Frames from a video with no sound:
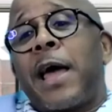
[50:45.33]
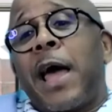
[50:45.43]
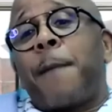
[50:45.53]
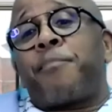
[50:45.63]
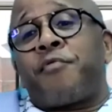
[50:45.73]

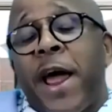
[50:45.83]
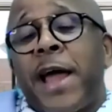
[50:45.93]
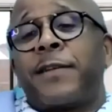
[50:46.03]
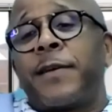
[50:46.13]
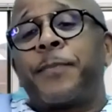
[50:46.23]
a
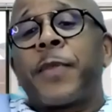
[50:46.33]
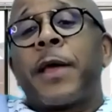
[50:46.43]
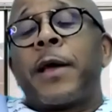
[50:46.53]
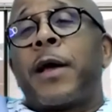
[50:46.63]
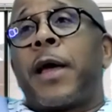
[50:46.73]
brand.
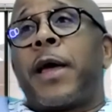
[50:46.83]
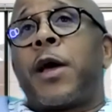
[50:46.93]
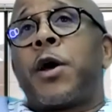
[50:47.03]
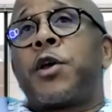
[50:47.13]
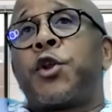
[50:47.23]

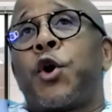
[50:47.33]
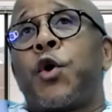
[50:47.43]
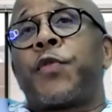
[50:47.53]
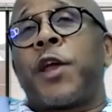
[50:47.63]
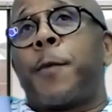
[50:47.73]

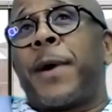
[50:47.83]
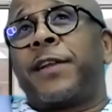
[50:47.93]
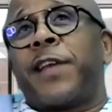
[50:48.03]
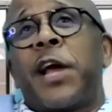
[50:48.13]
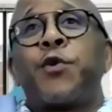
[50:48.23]
They normally
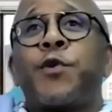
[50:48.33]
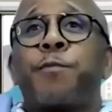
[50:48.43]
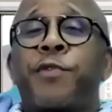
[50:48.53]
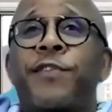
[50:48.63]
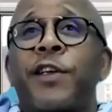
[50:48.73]
tell you in
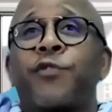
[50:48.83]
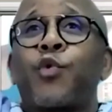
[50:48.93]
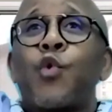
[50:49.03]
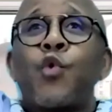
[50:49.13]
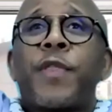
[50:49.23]
business
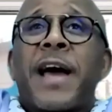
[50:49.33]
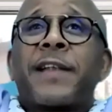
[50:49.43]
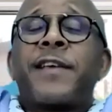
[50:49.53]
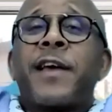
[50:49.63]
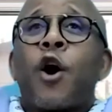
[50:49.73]
school
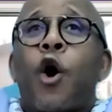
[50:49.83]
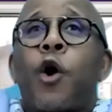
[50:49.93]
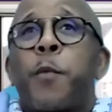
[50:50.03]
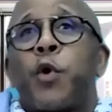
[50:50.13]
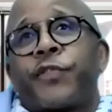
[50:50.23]
that
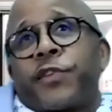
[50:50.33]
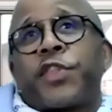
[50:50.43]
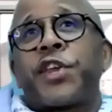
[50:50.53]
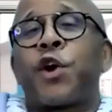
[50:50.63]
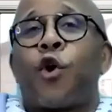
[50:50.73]
almost
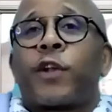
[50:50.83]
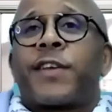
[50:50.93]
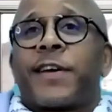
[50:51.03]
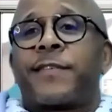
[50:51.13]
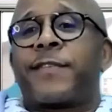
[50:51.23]

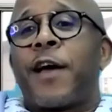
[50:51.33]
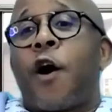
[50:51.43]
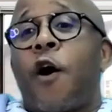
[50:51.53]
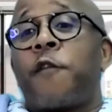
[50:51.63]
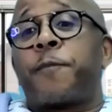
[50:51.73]
3/4
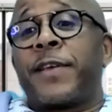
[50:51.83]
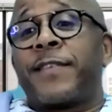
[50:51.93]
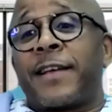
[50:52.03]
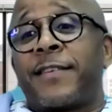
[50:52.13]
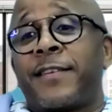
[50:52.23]
of
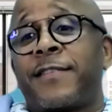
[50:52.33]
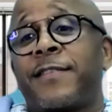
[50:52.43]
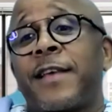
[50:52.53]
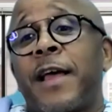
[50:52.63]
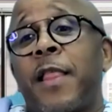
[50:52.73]
businesses
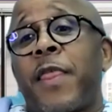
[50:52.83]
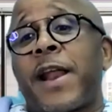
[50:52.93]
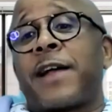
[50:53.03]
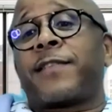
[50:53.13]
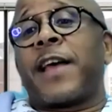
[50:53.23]
that
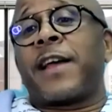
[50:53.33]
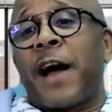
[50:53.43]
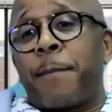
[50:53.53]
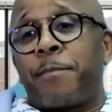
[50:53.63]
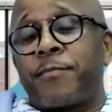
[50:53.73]
are set
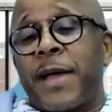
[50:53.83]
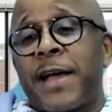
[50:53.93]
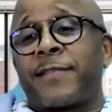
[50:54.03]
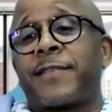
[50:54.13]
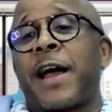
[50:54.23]
up
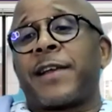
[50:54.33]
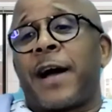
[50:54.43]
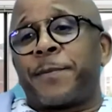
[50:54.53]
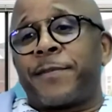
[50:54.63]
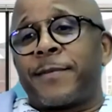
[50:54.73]
as
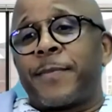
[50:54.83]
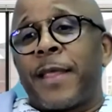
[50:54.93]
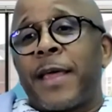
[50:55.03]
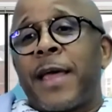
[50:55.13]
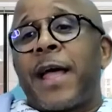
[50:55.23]
startups,
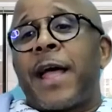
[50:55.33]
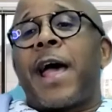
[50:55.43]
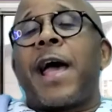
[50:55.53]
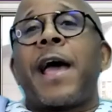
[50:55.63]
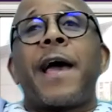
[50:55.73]

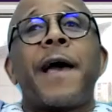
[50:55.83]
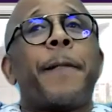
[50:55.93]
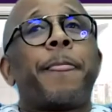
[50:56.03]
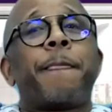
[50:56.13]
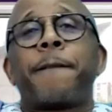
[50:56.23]

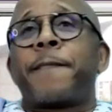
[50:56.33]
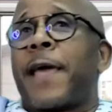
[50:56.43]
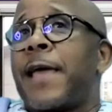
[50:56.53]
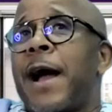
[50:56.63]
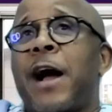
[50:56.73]

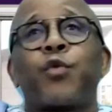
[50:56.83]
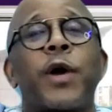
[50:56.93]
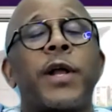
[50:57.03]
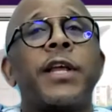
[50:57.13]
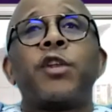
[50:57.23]
they
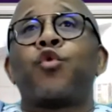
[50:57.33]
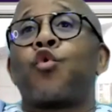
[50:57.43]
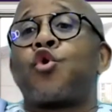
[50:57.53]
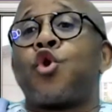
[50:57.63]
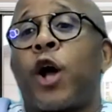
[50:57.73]
actually do
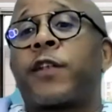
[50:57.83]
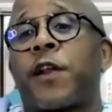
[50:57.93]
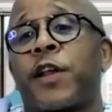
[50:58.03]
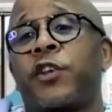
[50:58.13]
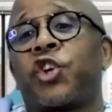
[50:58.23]
not
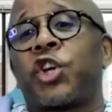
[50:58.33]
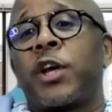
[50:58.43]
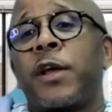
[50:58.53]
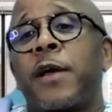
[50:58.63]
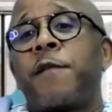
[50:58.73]
reach
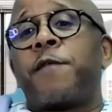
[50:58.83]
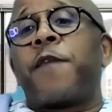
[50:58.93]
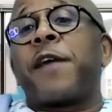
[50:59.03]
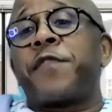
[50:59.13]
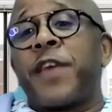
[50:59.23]

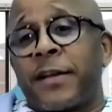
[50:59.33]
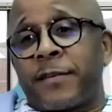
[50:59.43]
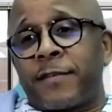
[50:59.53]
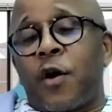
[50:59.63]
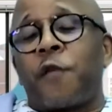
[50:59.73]
5
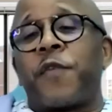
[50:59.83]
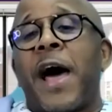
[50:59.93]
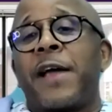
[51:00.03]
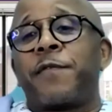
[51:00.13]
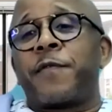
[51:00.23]
years of life.